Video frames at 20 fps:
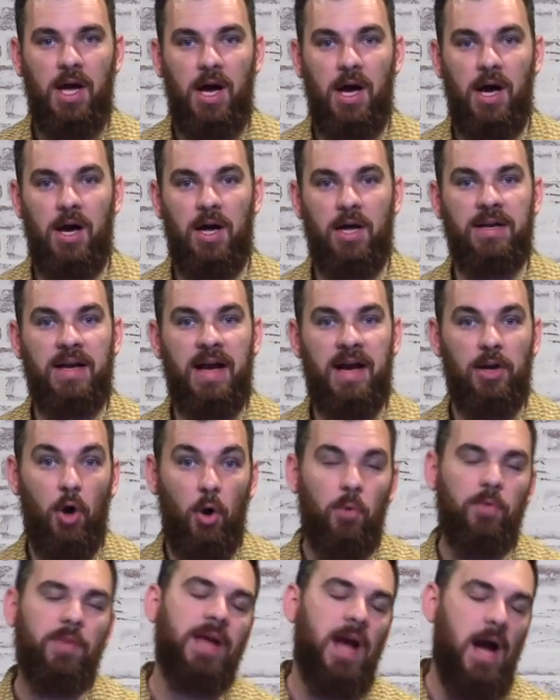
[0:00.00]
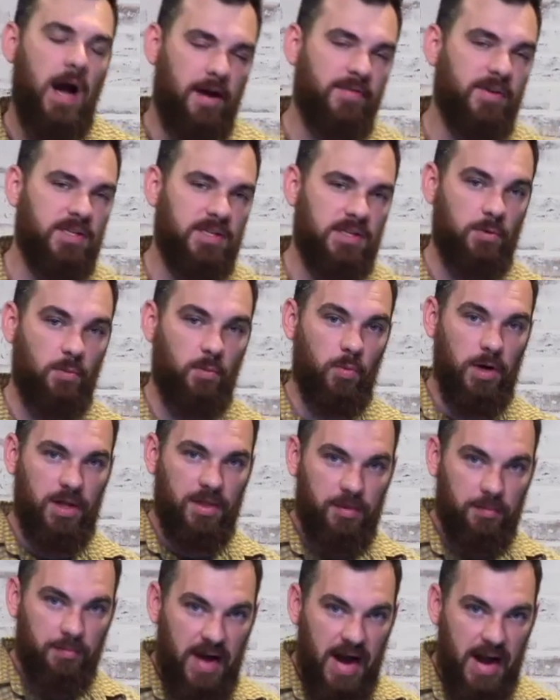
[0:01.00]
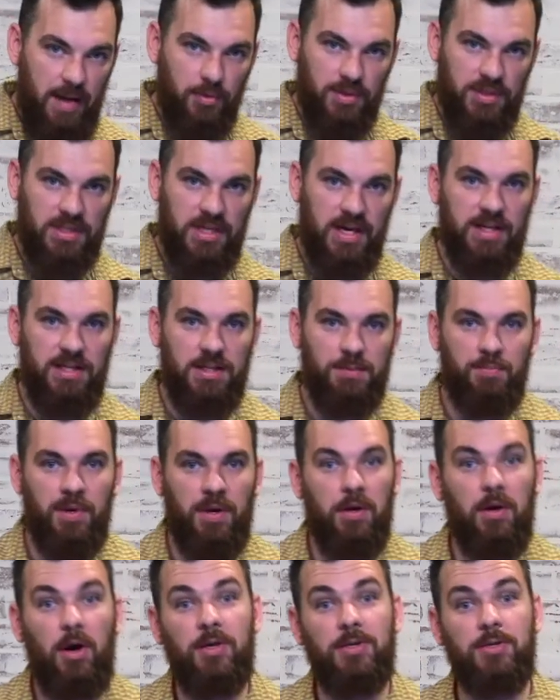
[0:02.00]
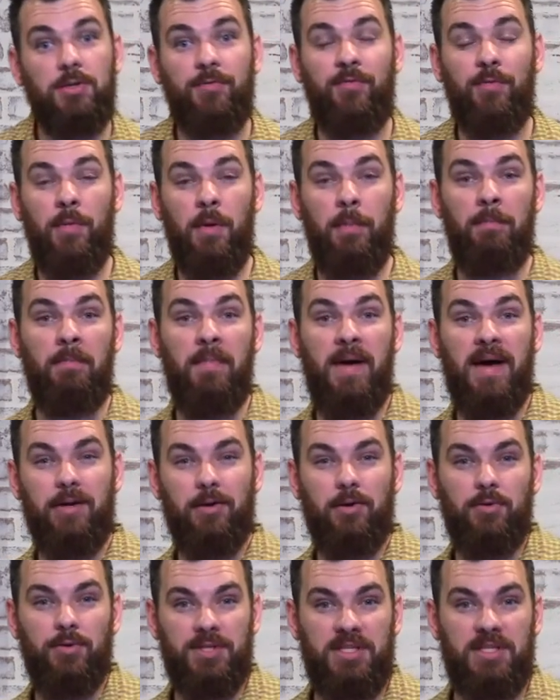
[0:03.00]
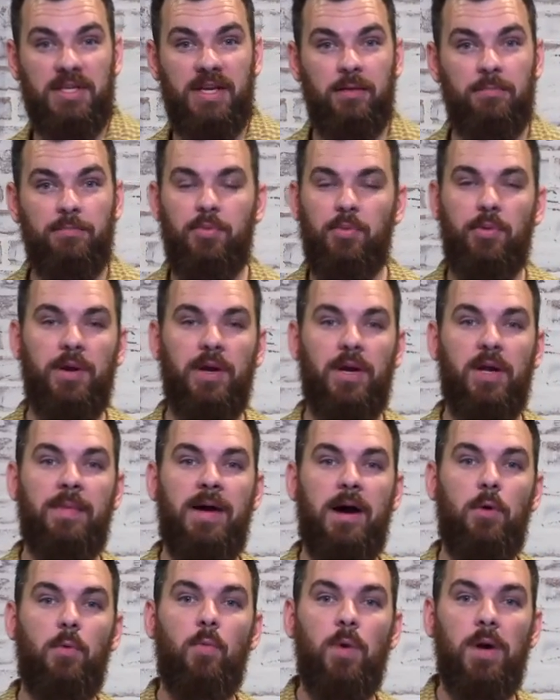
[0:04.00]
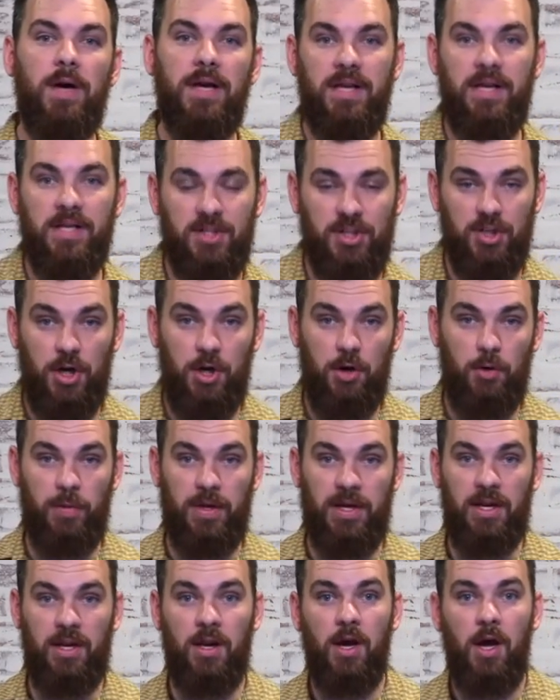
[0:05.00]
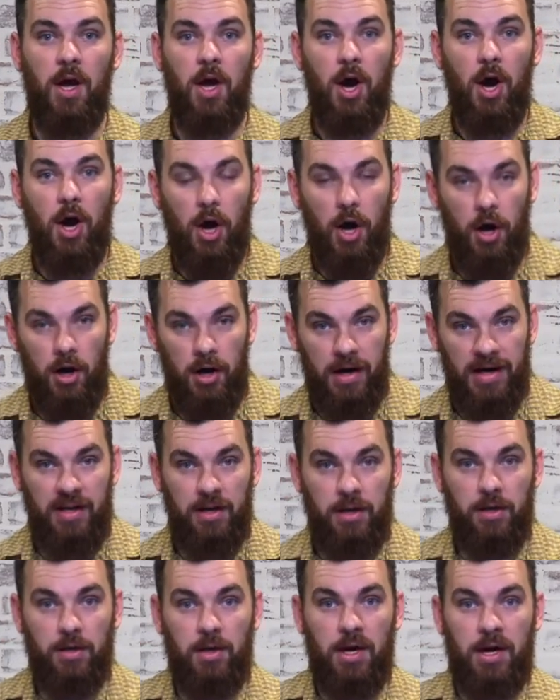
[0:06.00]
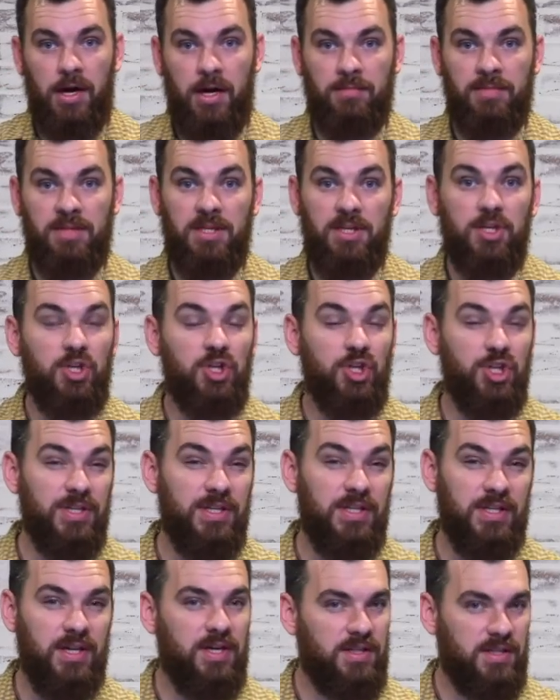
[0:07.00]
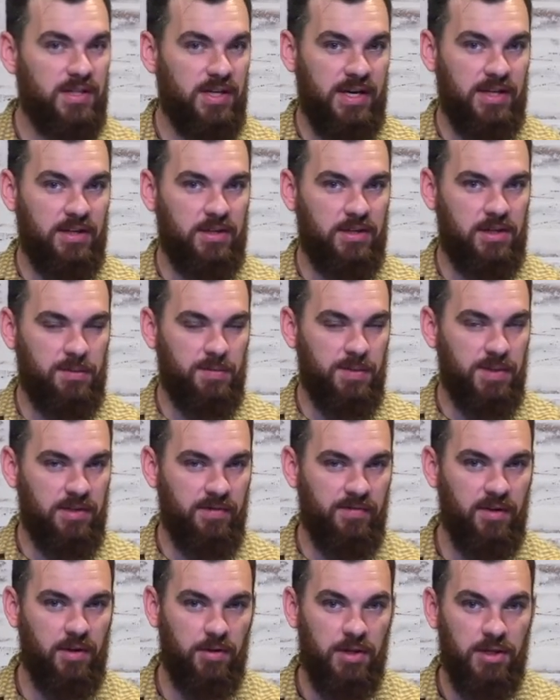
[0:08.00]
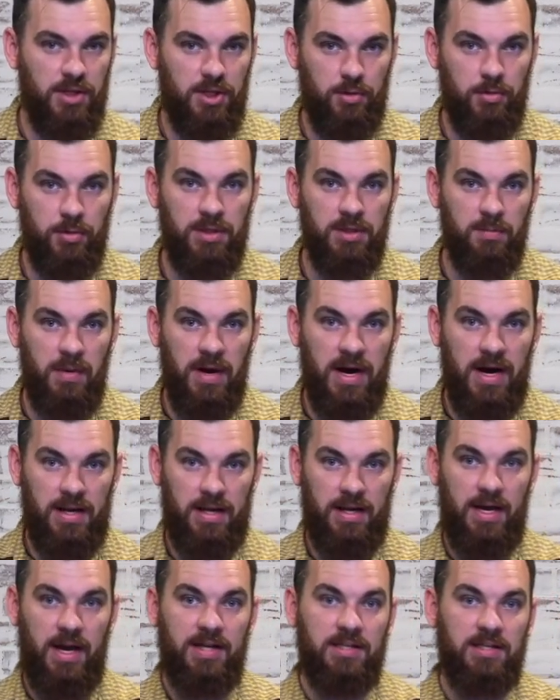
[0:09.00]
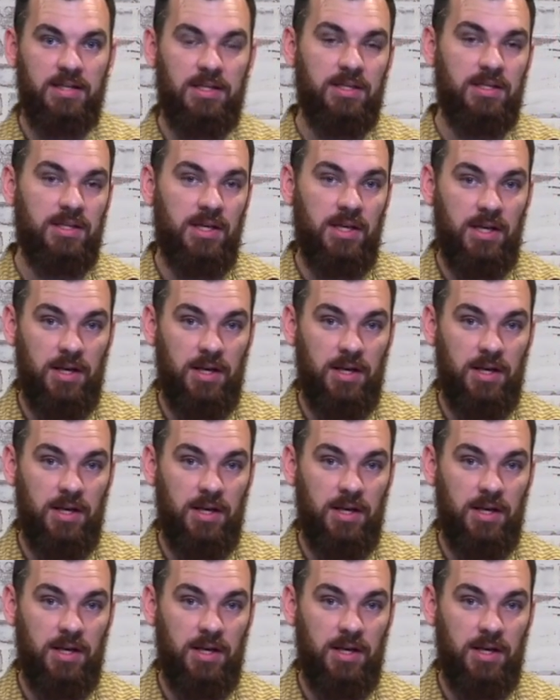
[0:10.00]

Not only obviously what the Bible says, but also from a medical standpoint about what is going on to Jesus, and specifically to his body as he's